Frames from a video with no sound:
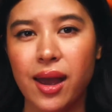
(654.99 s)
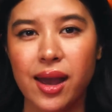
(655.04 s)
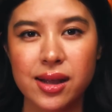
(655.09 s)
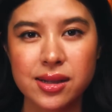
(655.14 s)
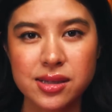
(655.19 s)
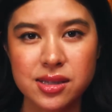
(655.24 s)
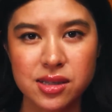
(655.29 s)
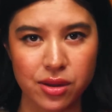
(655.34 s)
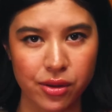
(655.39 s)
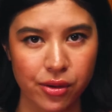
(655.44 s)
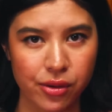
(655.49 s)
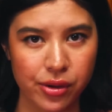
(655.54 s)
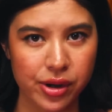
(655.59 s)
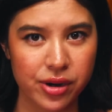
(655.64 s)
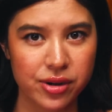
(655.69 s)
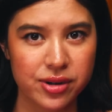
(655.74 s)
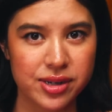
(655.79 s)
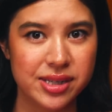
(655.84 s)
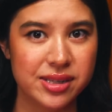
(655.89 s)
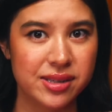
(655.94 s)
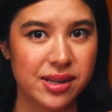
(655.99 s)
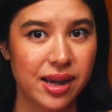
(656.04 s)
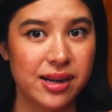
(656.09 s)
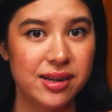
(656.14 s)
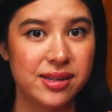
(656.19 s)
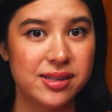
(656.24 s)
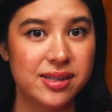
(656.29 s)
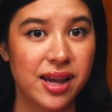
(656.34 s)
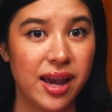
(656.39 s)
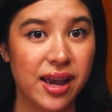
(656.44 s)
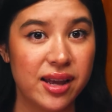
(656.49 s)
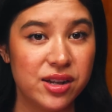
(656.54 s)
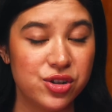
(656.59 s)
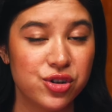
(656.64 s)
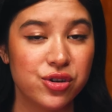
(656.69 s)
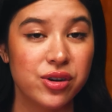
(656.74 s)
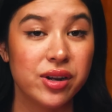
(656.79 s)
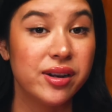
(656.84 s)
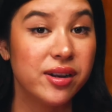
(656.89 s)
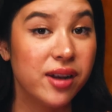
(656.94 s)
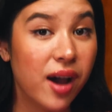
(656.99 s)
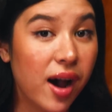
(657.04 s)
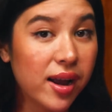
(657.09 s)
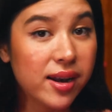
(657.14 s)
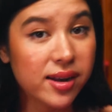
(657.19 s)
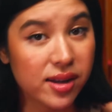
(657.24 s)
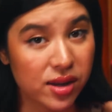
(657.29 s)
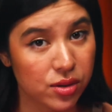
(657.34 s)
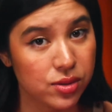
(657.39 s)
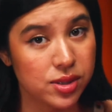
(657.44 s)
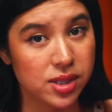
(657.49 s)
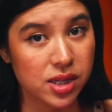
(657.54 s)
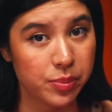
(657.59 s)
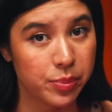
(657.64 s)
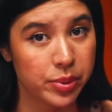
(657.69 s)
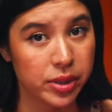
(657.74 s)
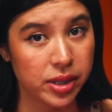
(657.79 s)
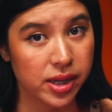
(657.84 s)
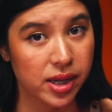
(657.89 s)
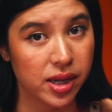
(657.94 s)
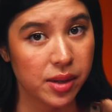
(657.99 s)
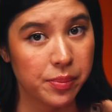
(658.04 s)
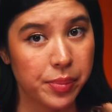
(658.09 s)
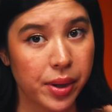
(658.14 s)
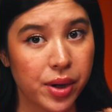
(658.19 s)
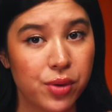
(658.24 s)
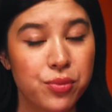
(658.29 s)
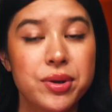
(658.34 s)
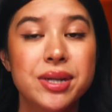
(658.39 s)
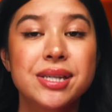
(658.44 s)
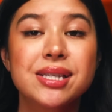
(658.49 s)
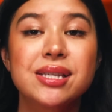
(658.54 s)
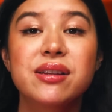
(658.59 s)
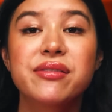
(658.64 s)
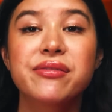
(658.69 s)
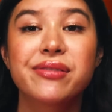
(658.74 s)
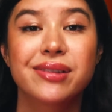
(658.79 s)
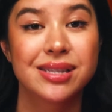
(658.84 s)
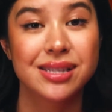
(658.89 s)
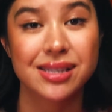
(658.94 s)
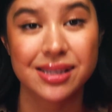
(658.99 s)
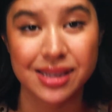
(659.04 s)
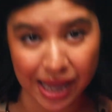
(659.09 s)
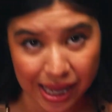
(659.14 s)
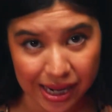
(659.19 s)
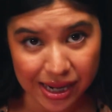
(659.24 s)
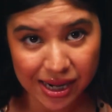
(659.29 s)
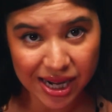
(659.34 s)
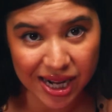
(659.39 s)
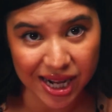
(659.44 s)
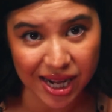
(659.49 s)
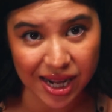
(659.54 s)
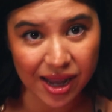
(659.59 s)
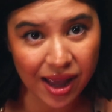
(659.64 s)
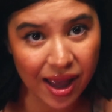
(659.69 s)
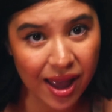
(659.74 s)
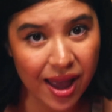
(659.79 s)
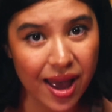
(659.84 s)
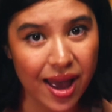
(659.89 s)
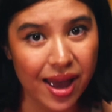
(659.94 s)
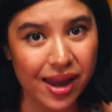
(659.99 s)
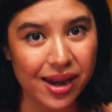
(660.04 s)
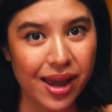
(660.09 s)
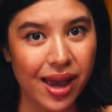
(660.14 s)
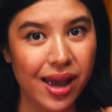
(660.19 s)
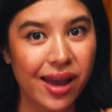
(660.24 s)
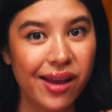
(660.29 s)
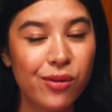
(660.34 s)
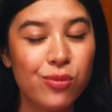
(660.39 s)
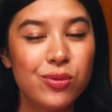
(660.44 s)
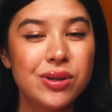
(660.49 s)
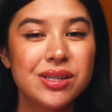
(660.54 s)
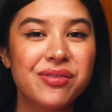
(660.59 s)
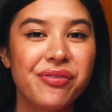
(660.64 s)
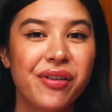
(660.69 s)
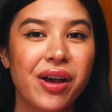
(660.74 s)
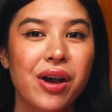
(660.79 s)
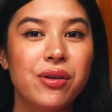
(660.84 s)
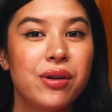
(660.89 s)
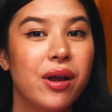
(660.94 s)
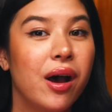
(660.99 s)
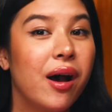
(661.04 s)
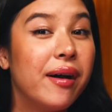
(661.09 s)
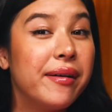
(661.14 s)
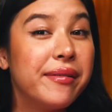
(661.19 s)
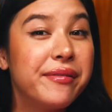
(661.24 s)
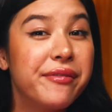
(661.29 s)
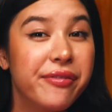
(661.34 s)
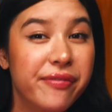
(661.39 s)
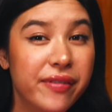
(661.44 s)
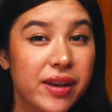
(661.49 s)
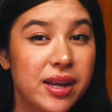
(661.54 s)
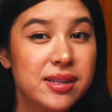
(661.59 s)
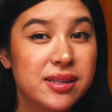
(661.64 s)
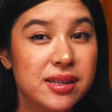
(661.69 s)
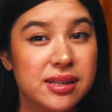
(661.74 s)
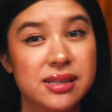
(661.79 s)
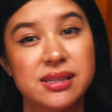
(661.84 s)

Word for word: Ed's lawyer decided to enter a not guilty plea by reason of insanity, and Ed was found unfit to